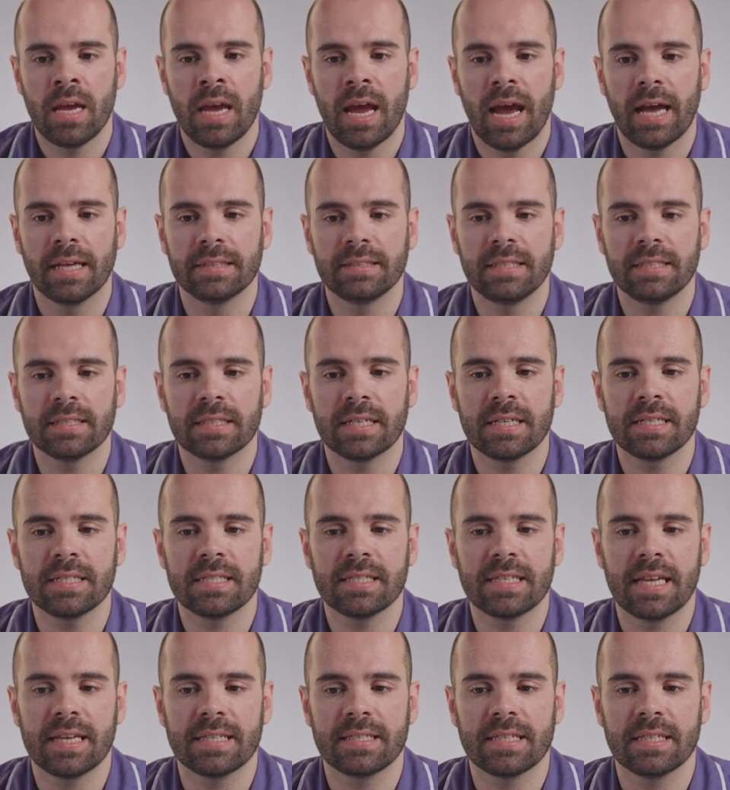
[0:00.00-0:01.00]
and this can
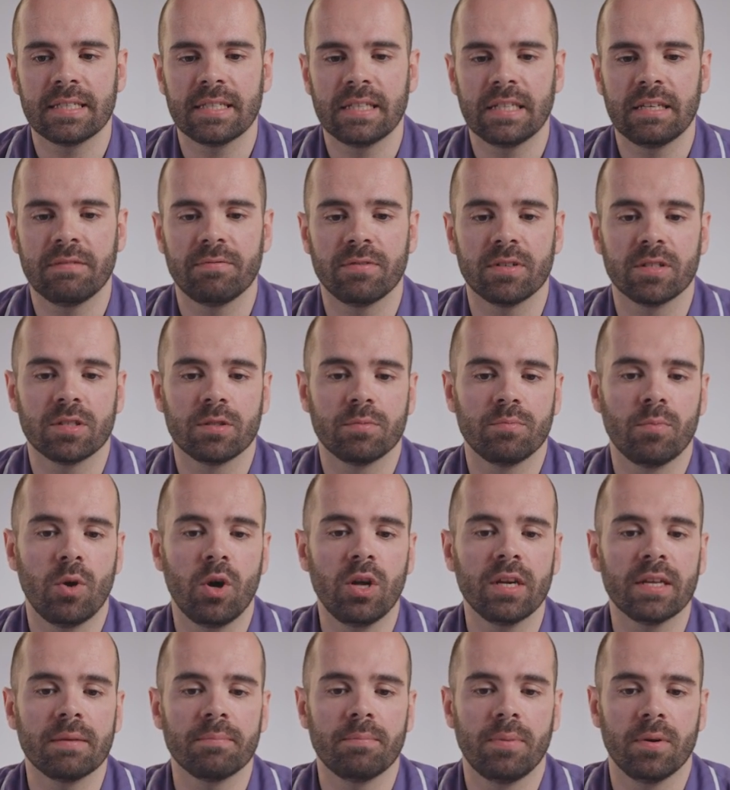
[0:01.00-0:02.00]
sense and deliver
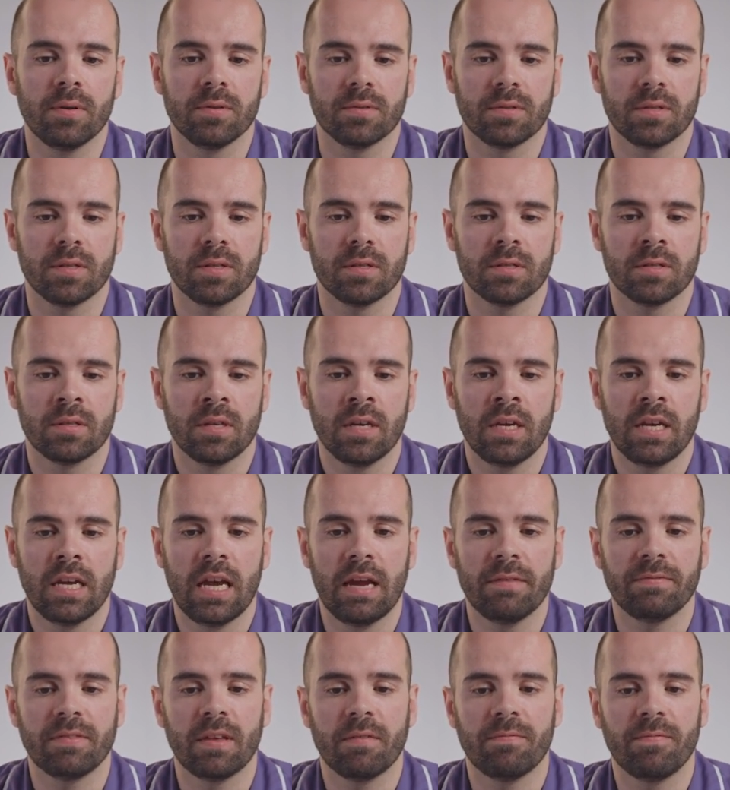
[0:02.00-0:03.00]
small impulses
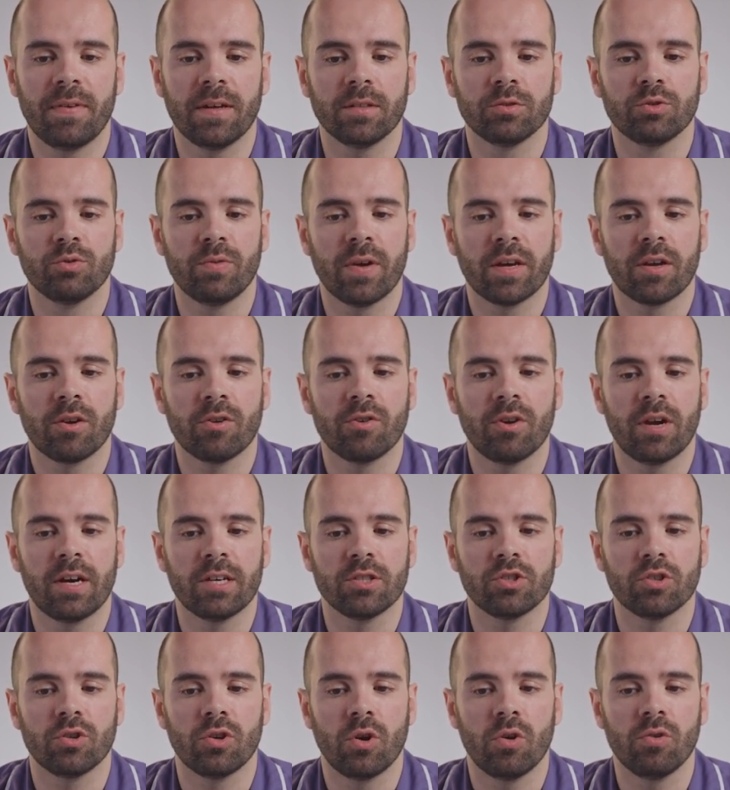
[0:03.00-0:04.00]
if they fail to recognize
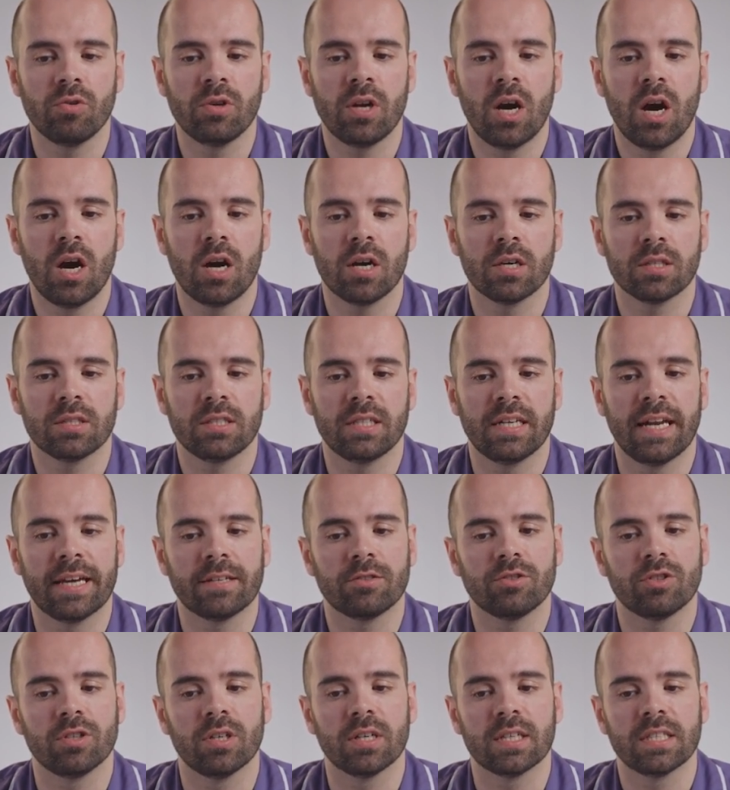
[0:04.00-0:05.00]
your own heart's
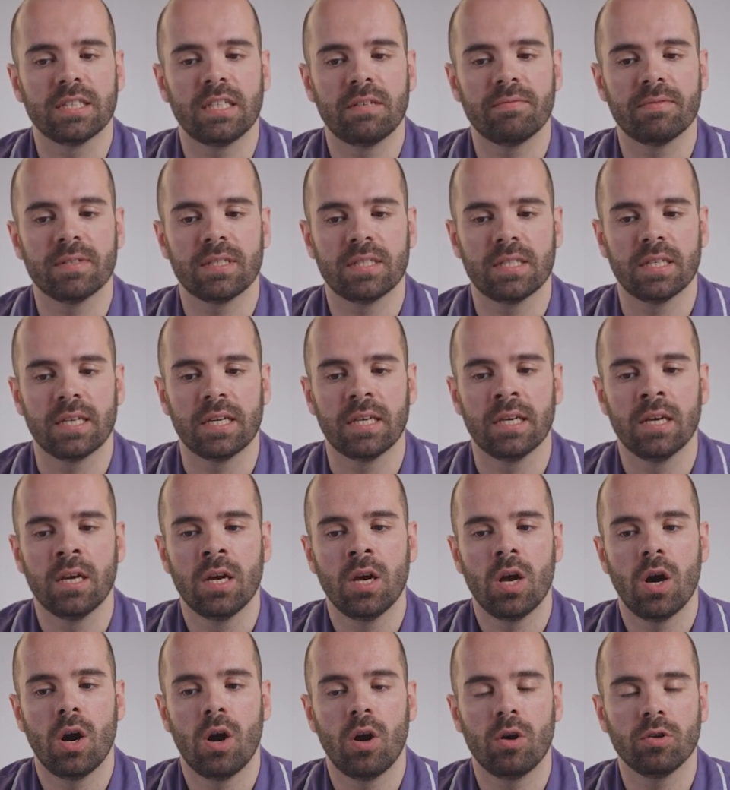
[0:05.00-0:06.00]
electrical activity
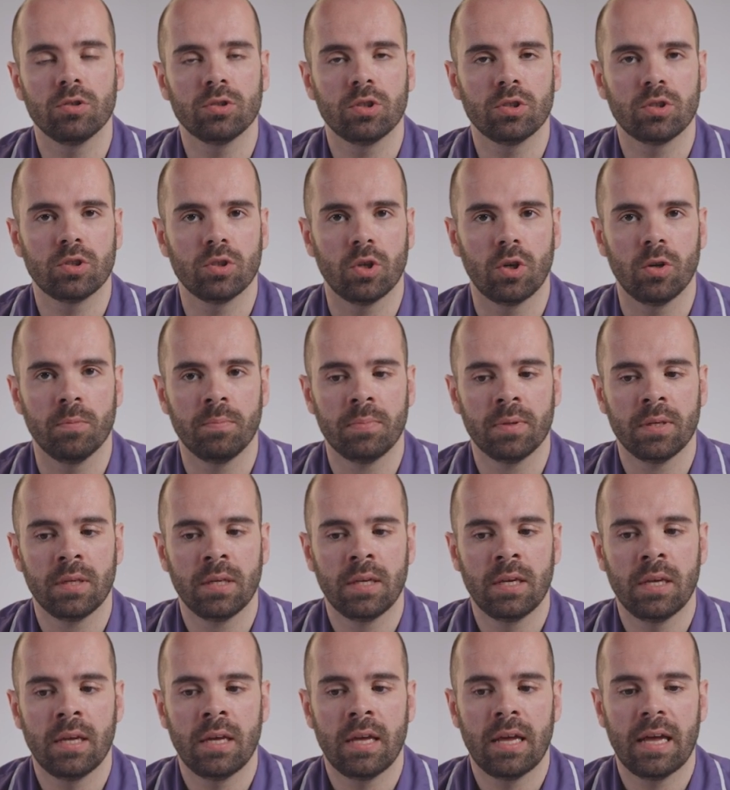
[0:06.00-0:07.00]
on the top
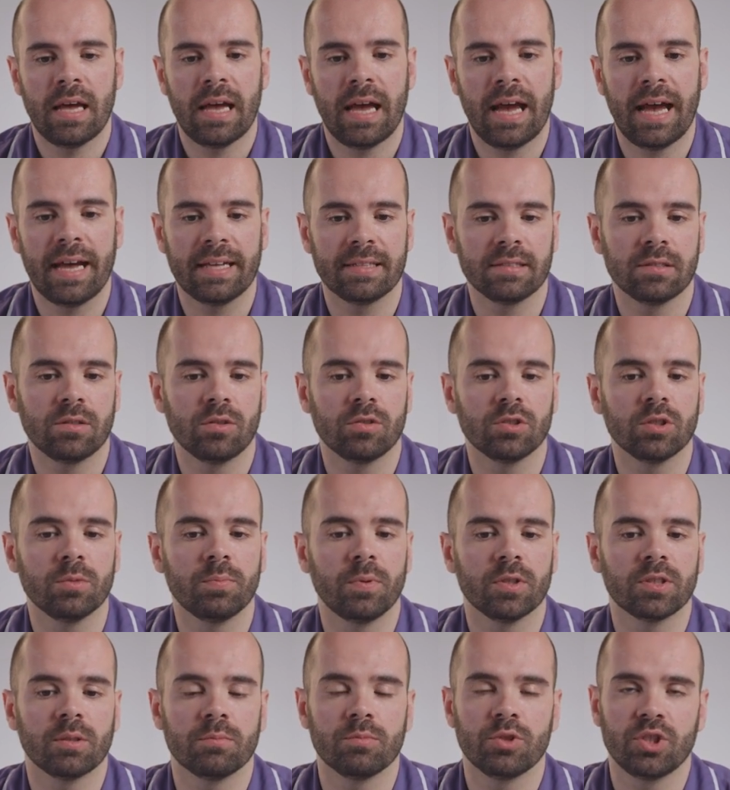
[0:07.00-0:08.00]
and on the
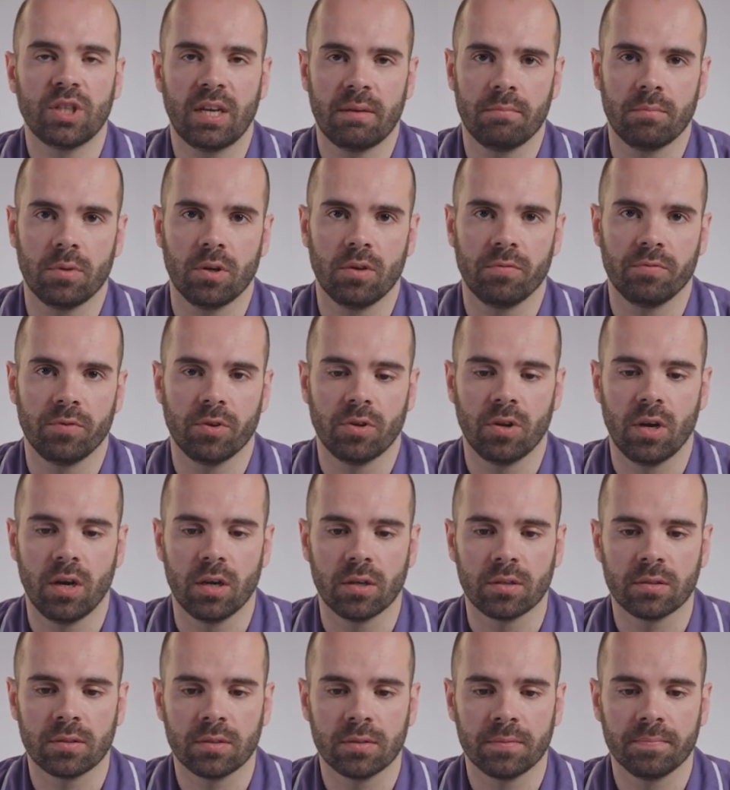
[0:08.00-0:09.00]
bottom chamber of your
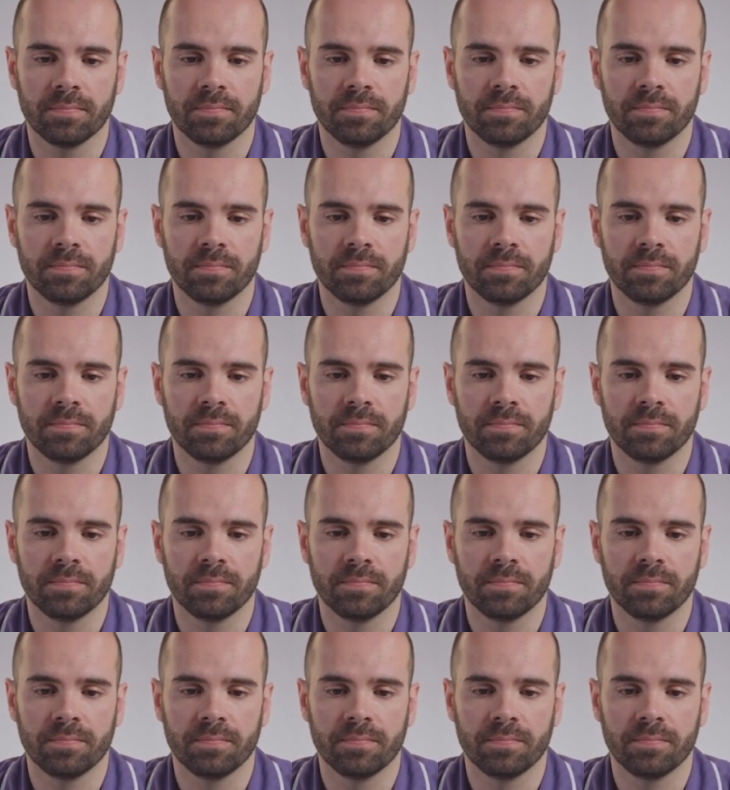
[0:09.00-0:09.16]
heart.